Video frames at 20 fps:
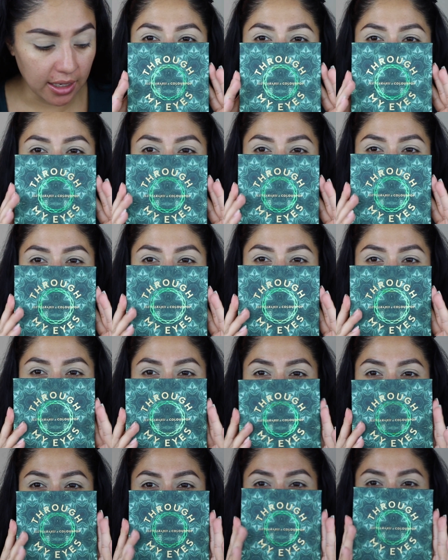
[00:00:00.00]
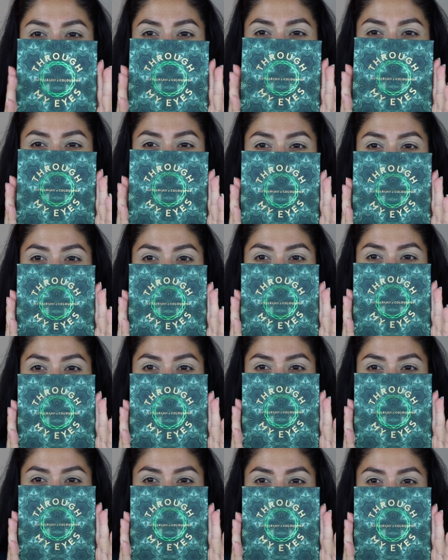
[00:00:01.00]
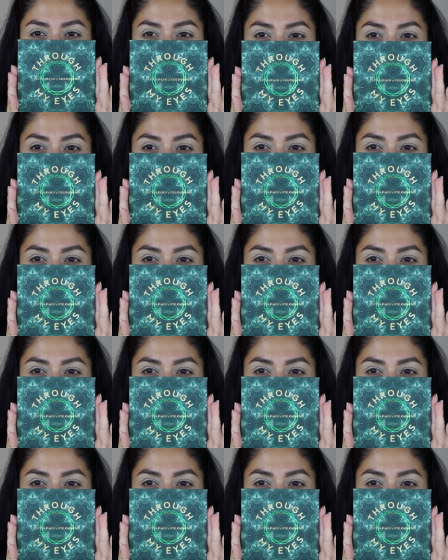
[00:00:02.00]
So here is the palette,